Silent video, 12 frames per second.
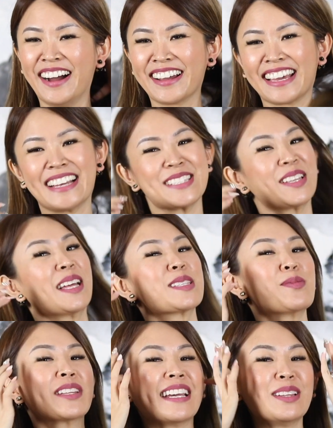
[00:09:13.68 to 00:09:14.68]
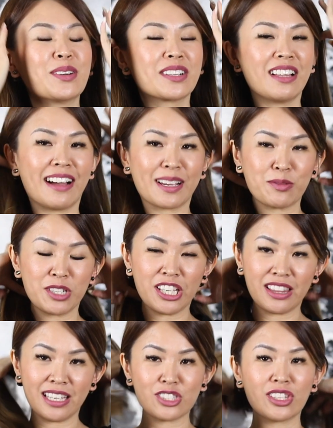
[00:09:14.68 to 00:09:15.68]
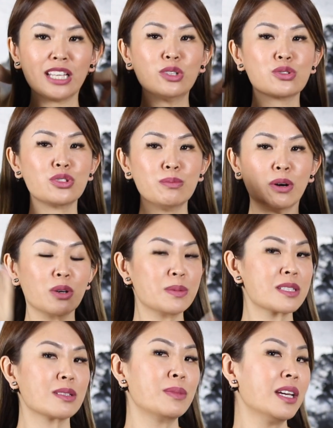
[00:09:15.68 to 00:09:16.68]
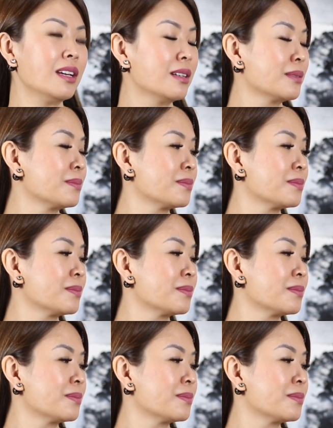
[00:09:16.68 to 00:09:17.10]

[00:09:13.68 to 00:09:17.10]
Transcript: Okay, so that's what they look like. What do you think? Do they look too bulbous on me?